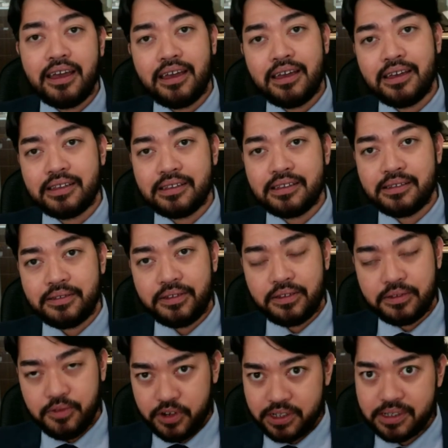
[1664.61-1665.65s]
And
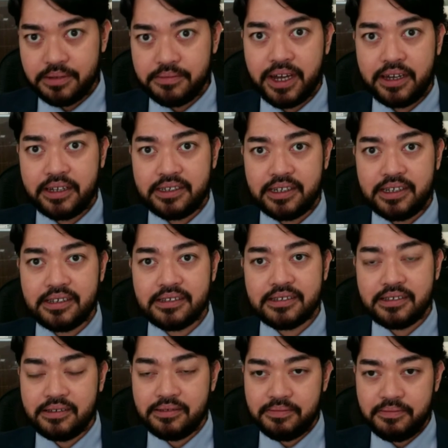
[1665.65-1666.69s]
for some IJs,
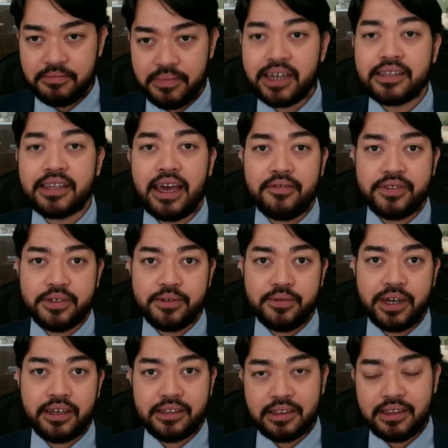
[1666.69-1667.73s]
you might have to
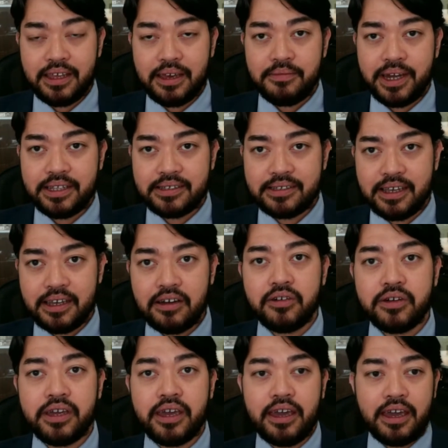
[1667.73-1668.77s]
wait. They might say,
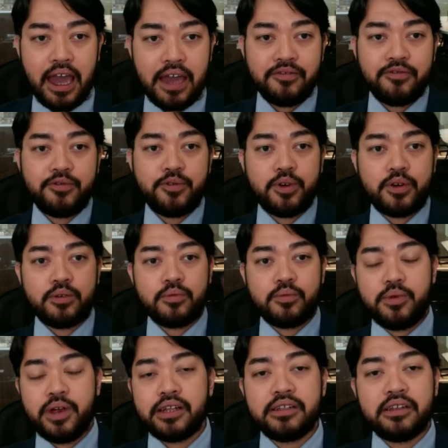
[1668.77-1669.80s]
okay, I've
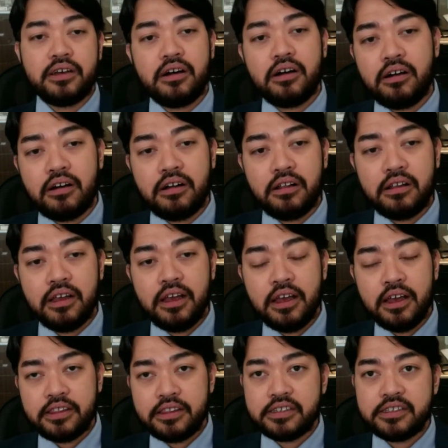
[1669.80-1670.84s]
read all
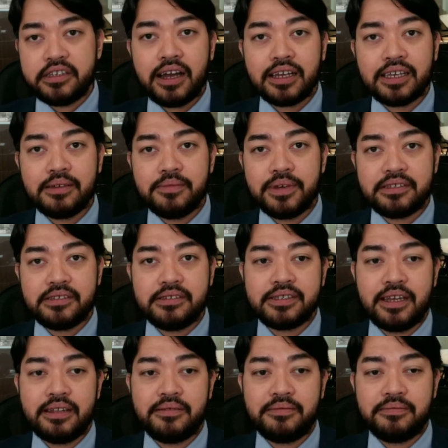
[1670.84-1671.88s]
the documents you
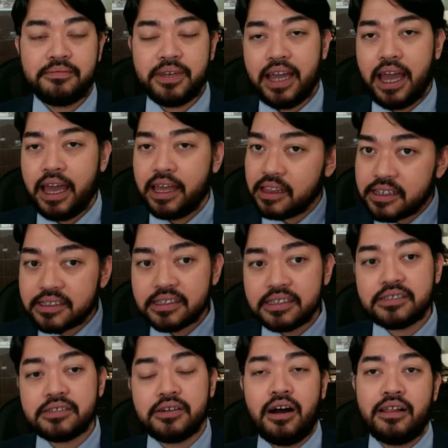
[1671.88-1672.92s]
sent me. I
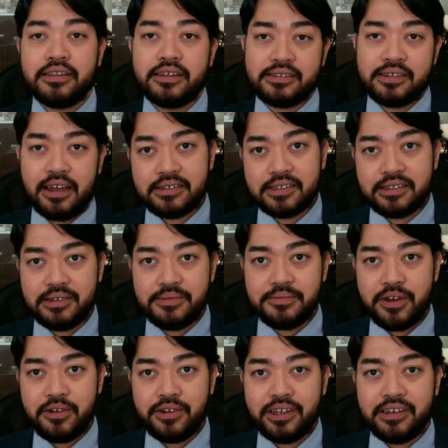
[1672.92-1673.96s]
listened to all the
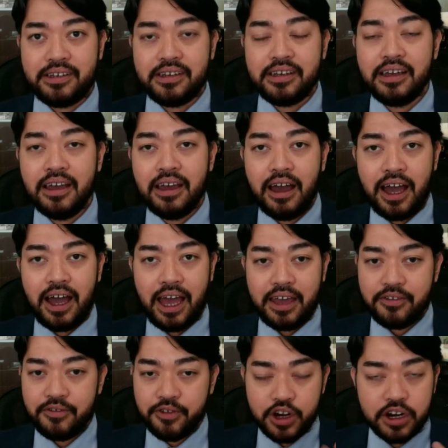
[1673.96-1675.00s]
testimony.
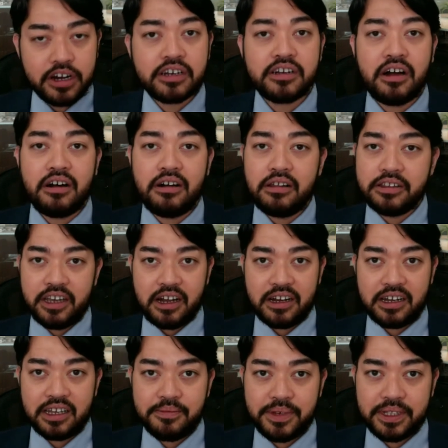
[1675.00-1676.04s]
I've heard all the
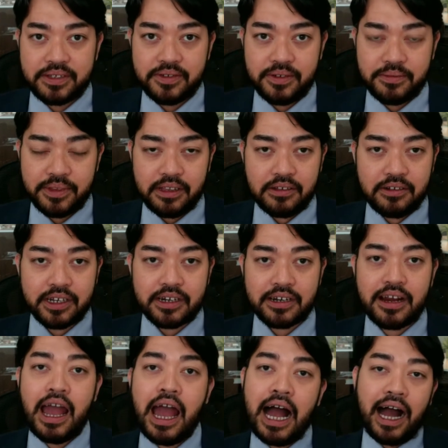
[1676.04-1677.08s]
arguments from the
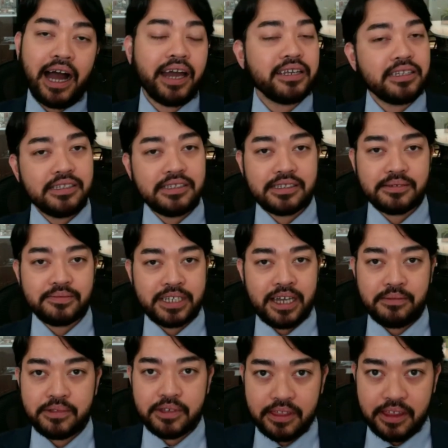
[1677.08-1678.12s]
lawyer. I need some
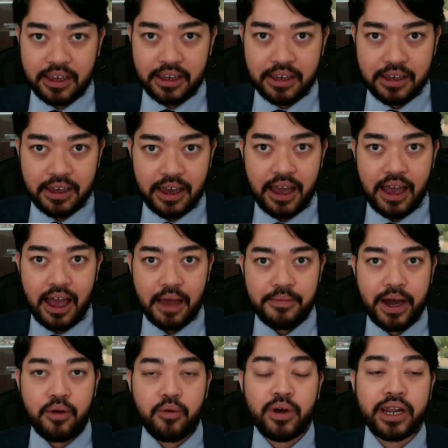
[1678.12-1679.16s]
time to think
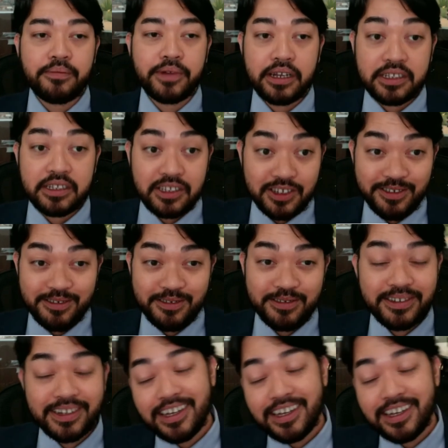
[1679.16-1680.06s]
about what I'm going to do.